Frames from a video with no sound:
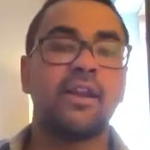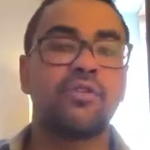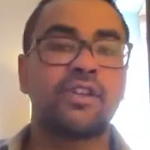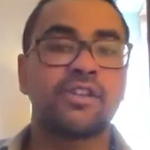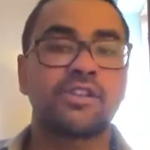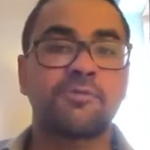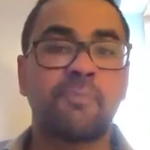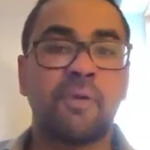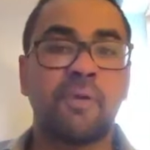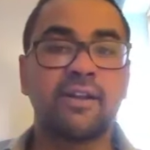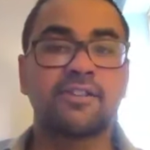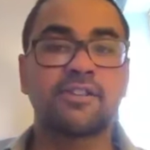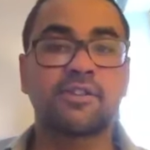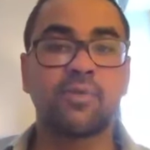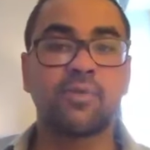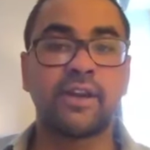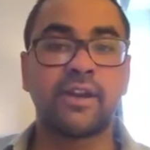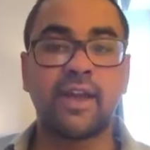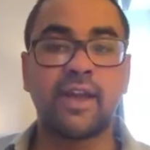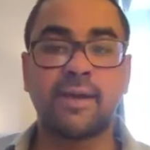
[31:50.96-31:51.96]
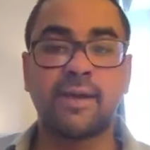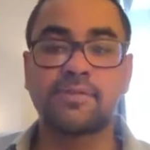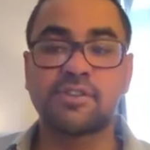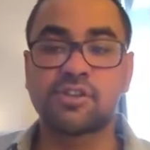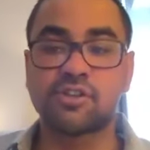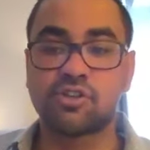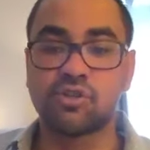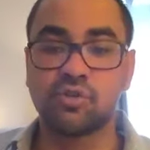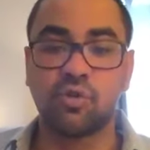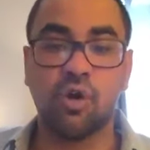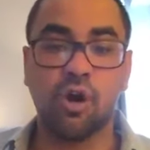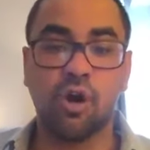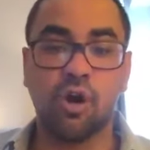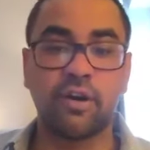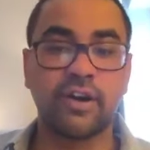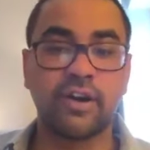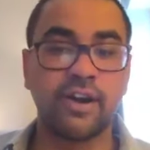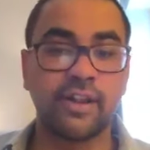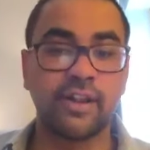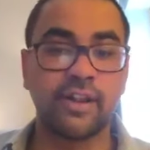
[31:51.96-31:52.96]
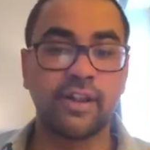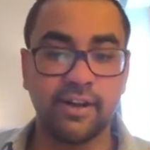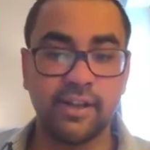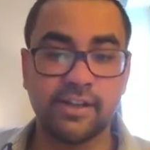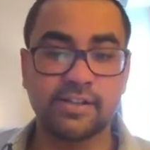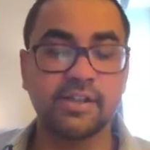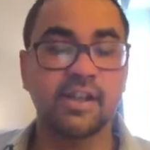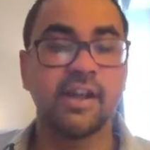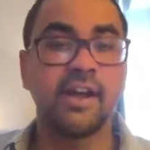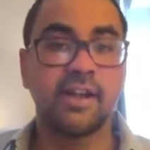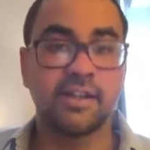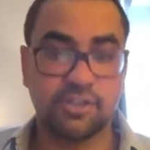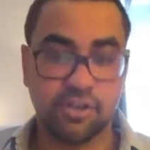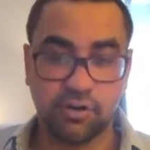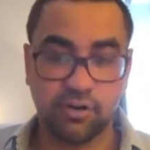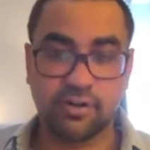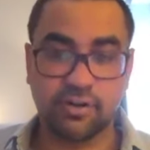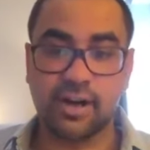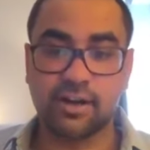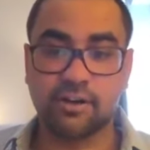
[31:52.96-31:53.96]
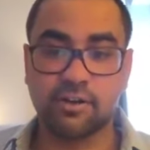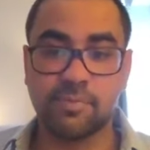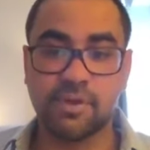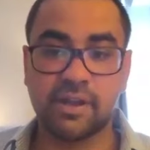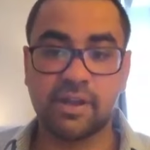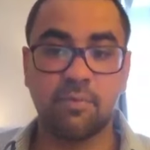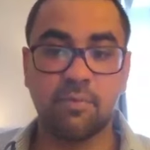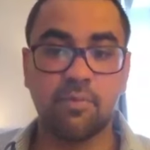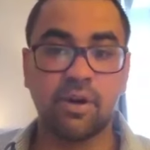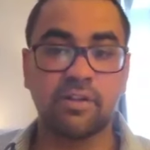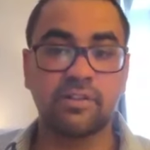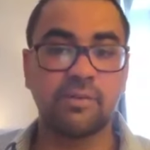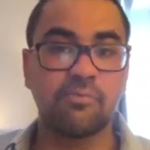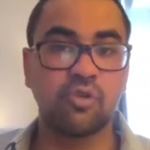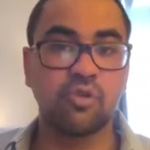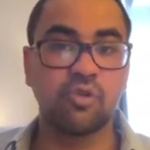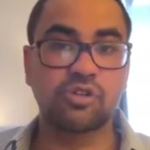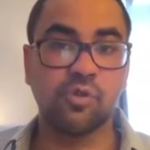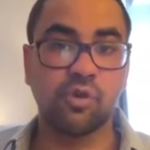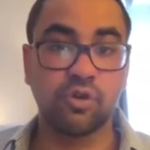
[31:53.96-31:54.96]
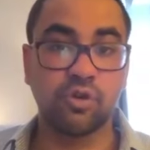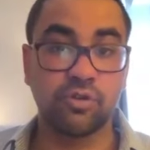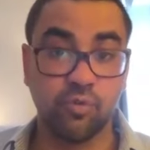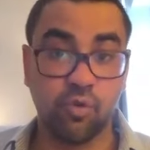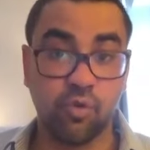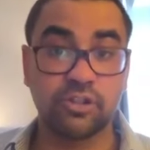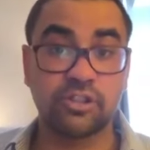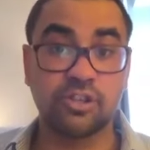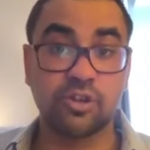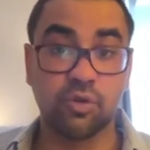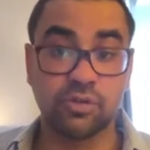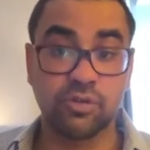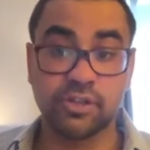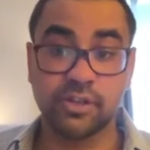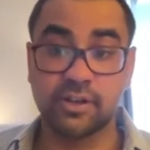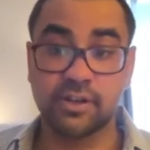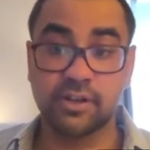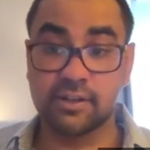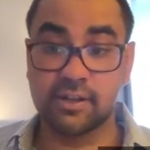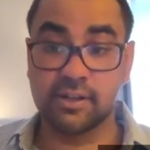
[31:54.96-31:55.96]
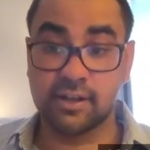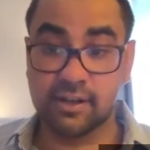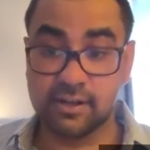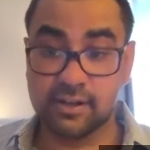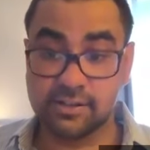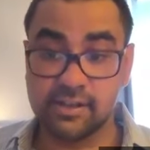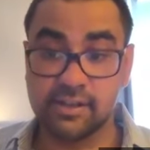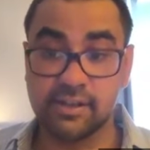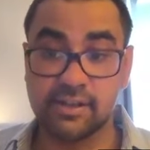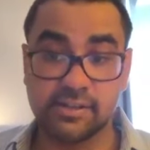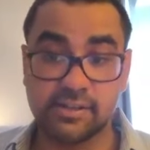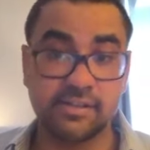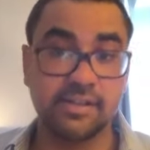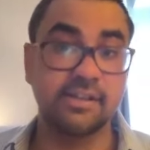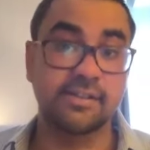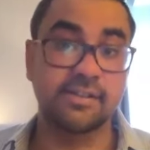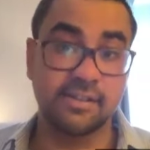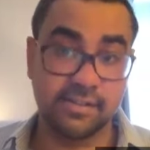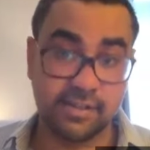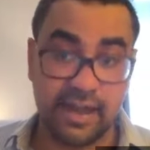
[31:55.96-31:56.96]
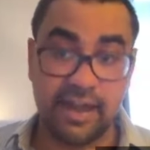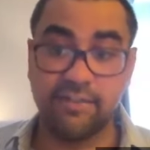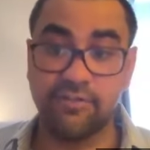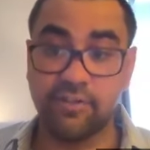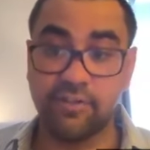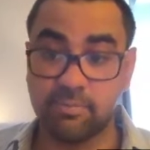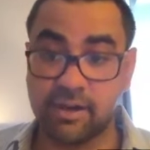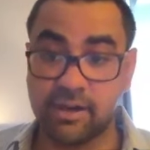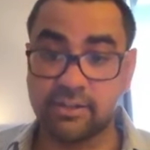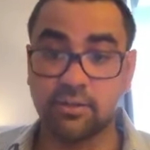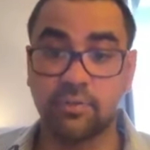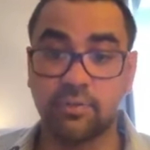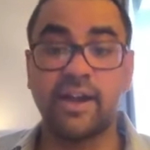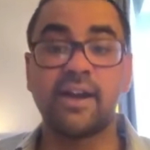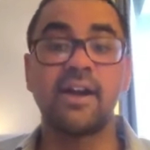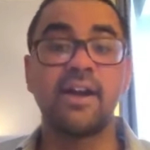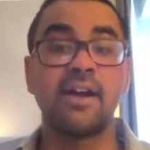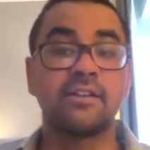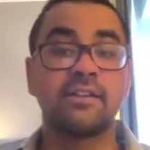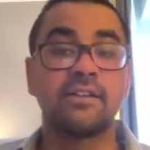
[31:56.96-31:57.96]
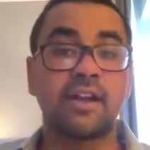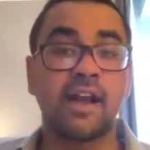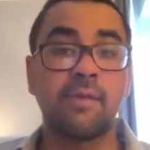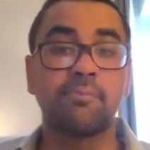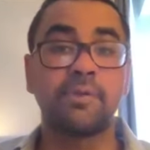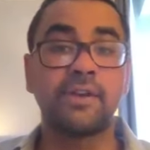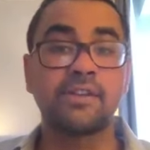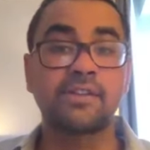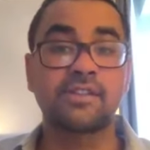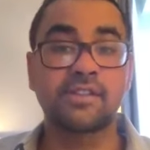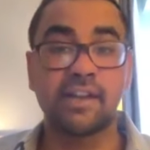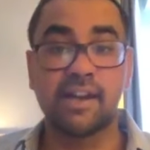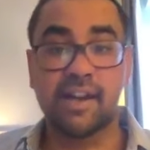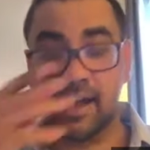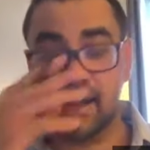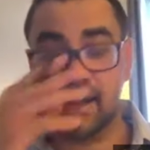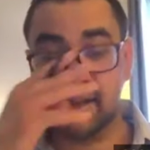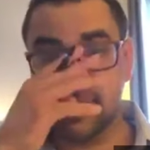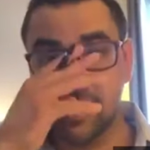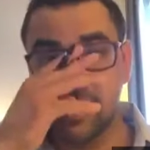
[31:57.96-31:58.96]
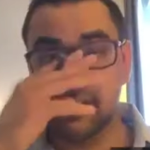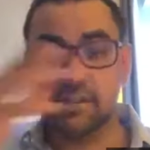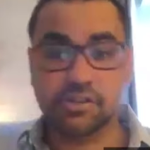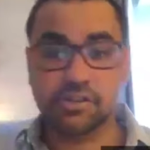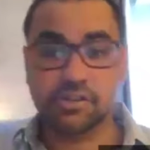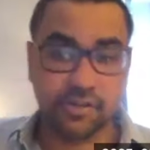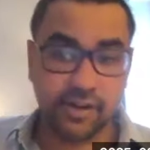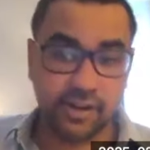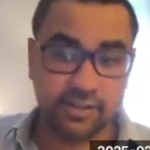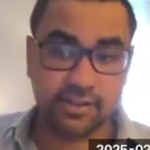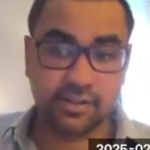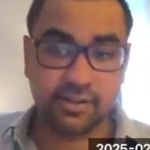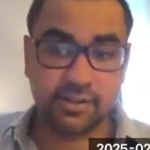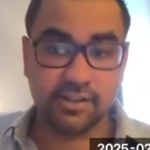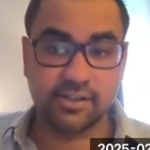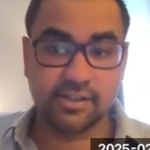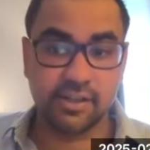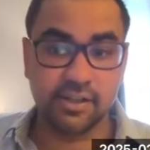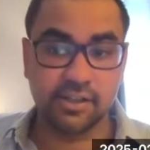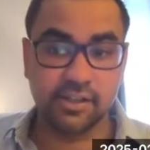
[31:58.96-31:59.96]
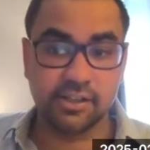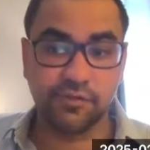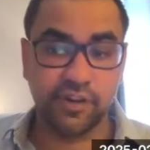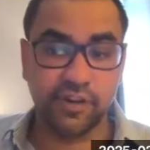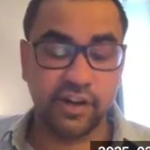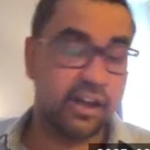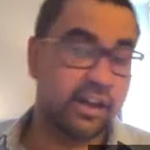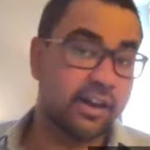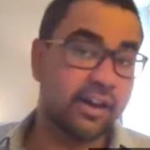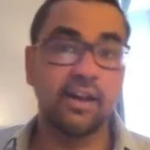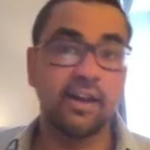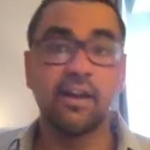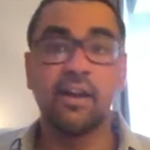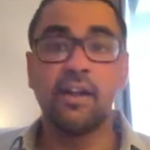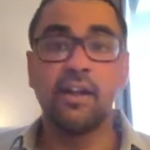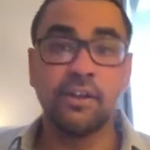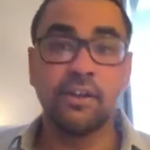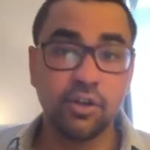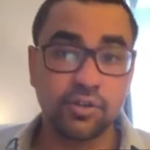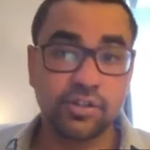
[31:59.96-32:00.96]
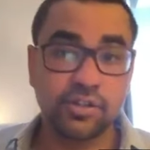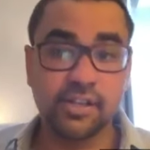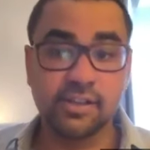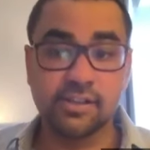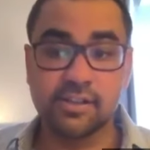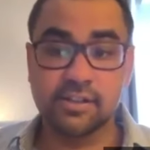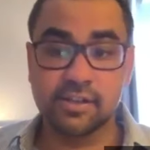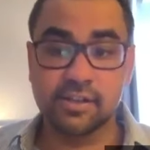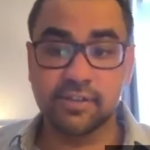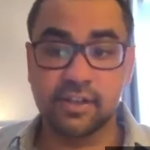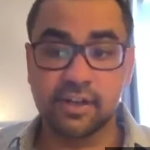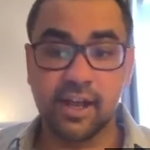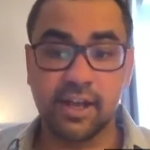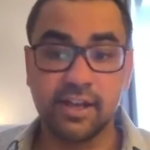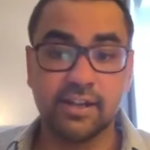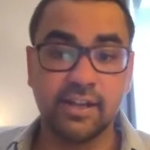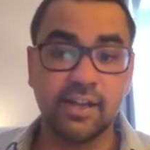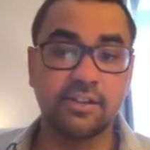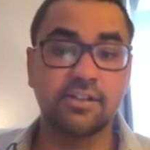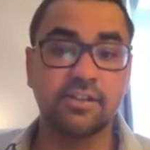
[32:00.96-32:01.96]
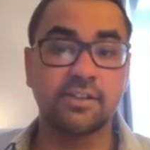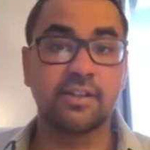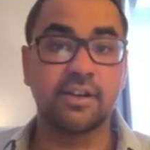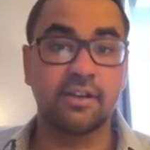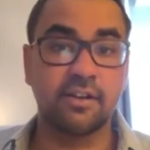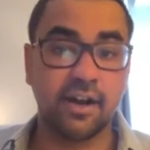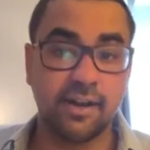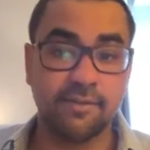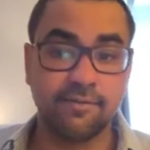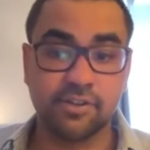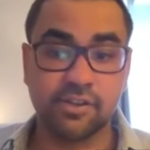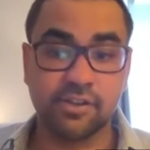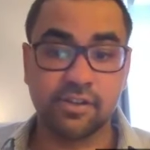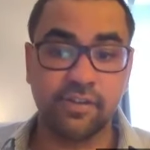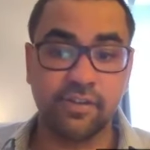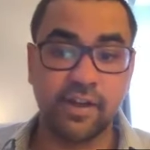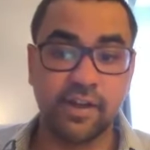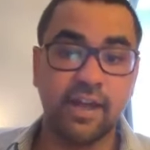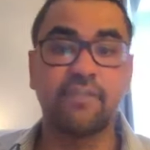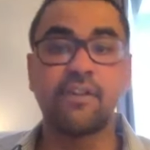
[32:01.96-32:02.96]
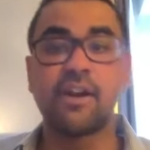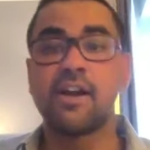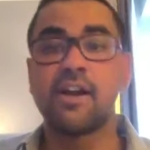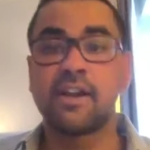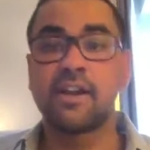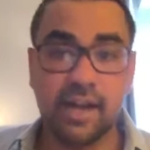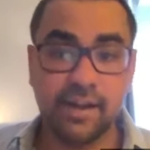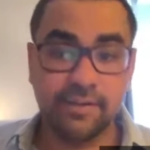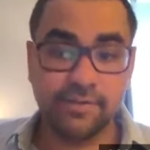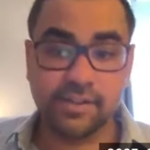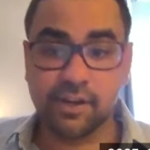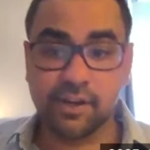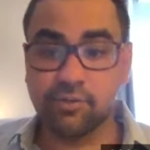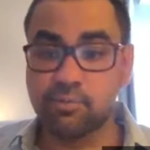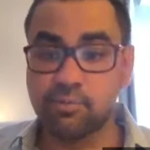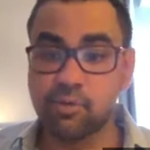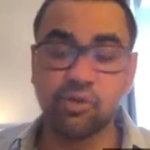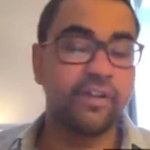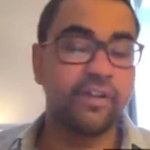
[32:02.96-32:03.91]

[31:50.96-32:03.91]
Now, despite Squid Games 2 already released, it's on track to become one of the most watched original series seasons ever, by the way. The company still has Stranger Things series finale, new seasons of The Night Agent and Drive to Survive, Knives Out